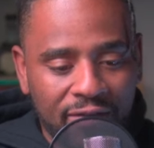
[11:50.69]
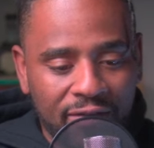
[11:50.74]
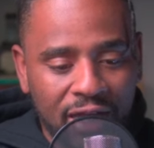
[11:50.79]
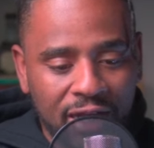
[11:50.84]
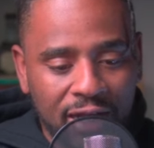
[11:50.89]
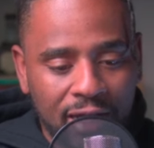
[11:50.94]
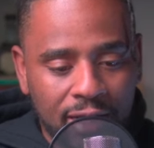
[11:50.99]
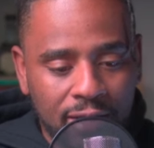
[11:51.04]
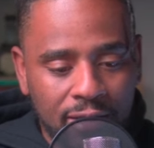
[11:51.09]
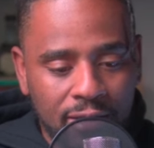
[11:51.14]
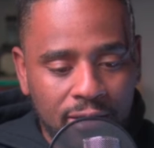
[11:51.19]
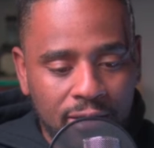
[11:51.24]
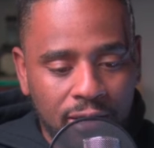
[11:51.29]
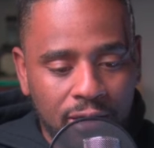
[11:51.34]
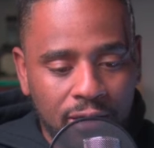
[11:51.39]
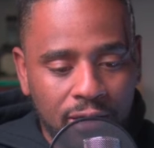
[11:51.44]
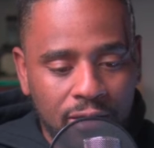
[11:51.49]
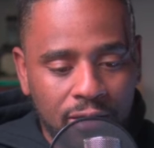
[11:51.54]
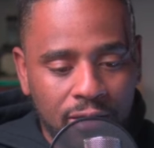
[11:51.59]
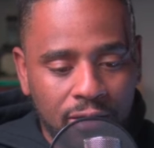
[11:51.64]
That kind of
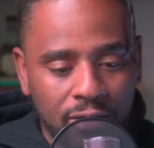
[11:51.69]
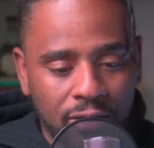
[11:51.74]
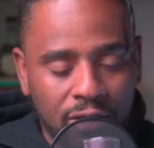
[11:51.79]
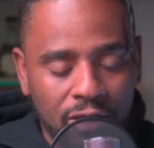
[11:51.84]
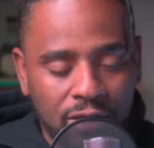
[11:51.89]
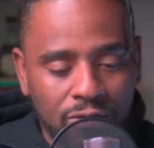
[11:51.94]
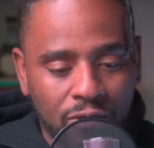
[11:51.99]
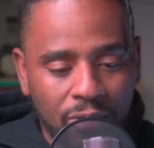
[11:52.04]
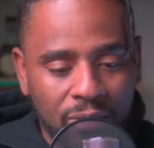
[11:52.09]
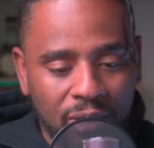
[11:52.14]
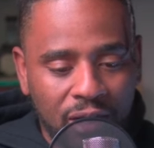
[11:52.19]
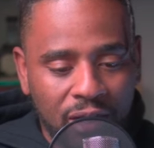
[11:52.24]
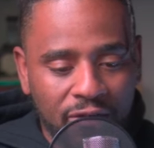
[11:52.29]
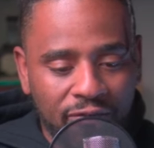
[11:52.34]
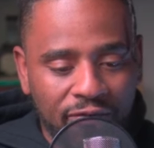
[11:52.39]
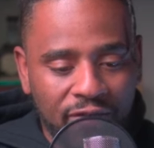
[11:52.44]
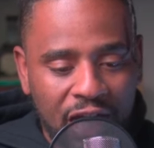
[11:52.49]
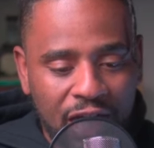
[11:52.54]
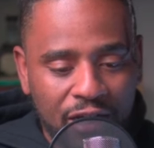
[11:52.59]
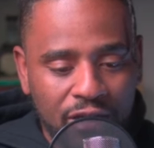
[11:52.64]
sucks. So these were
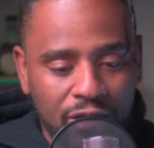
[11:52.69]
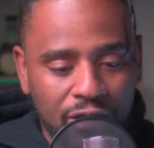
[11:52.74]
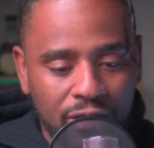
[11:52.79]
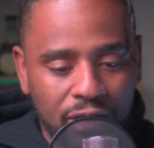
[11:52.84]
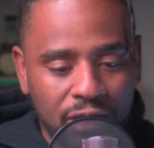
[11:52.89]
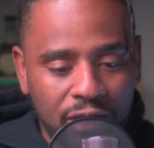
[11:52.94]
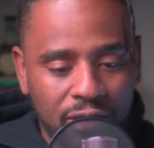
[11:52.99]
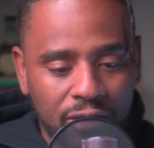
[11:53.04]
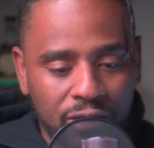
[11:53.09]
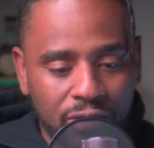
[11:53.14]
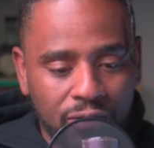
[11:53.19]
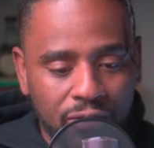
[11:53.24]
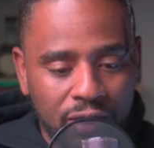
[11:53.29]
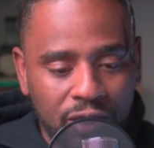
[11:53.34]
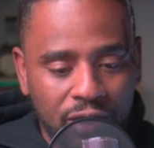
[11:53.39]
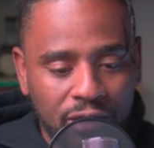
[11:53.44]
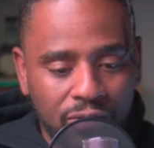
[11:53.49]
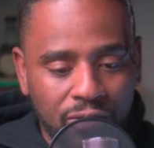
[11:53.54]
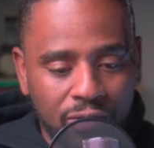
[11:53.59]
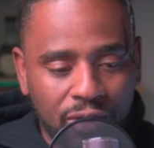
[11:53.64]
manufactured in
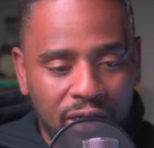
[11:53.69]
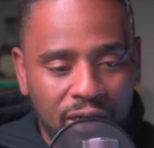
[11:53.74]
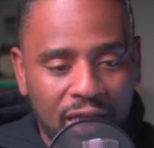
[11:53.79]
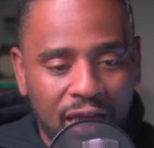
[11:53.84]
2020.